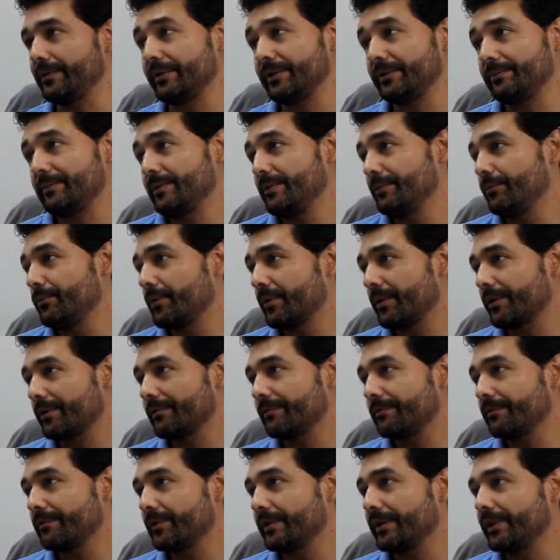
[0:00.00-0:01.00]
If you
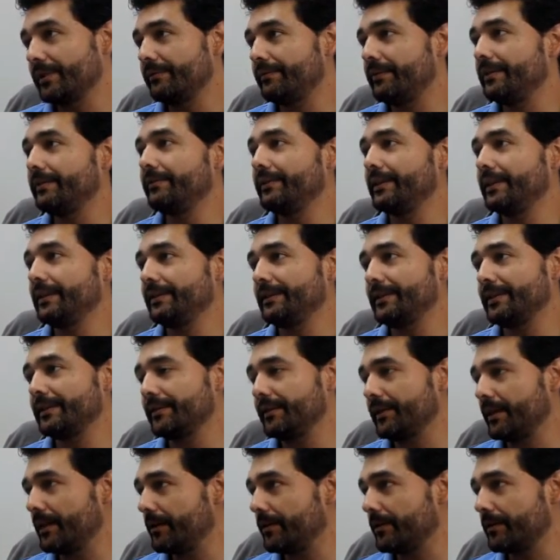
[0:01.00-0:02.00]
work 40, 50,
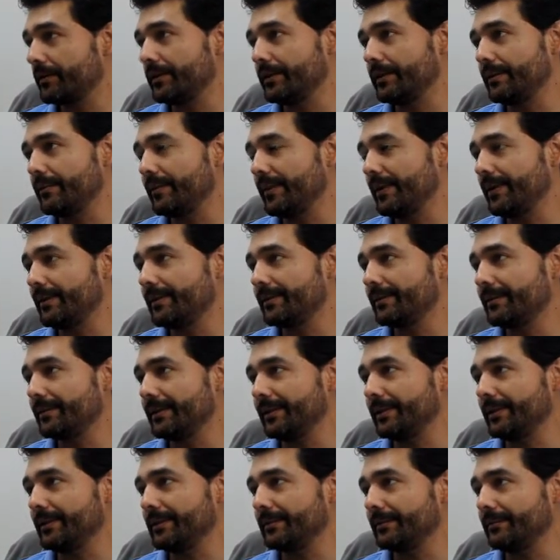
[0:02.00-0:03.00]
60 hours, it depends.
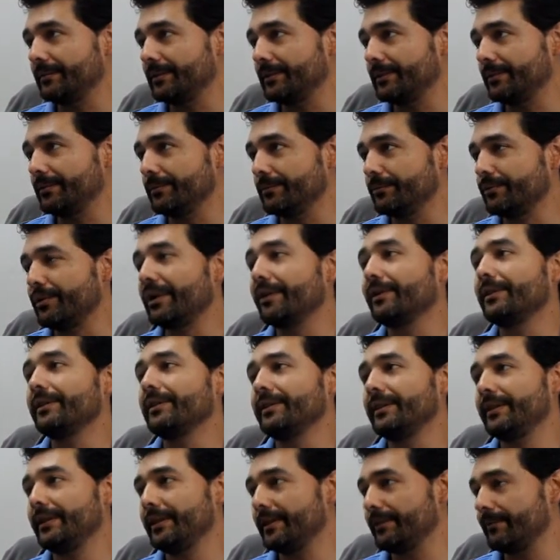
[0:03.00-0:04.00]
You rarely
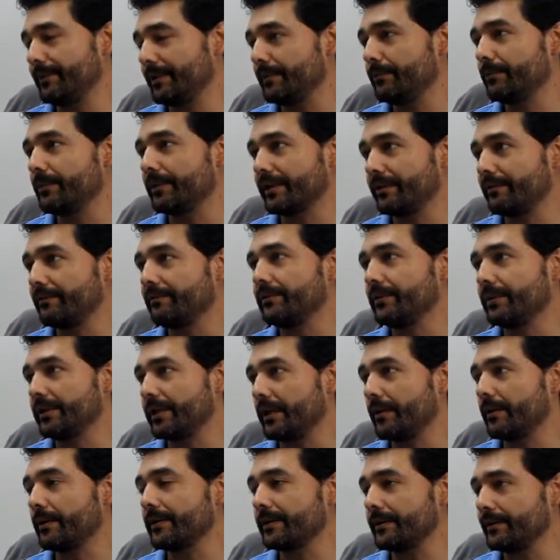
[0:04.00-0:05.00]
see anybody working
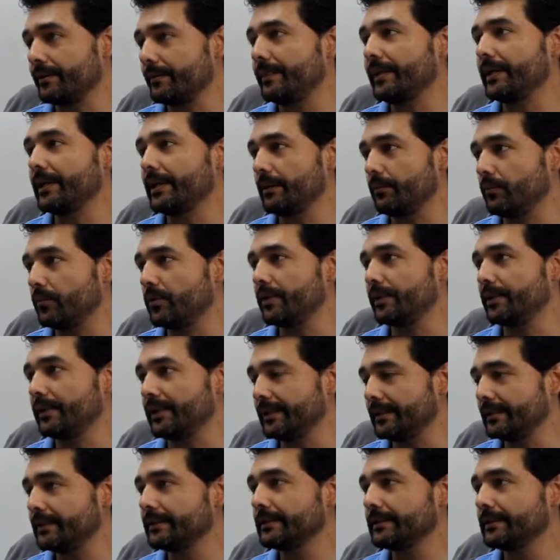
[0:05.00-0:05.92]
40 hours. It's typically more than that.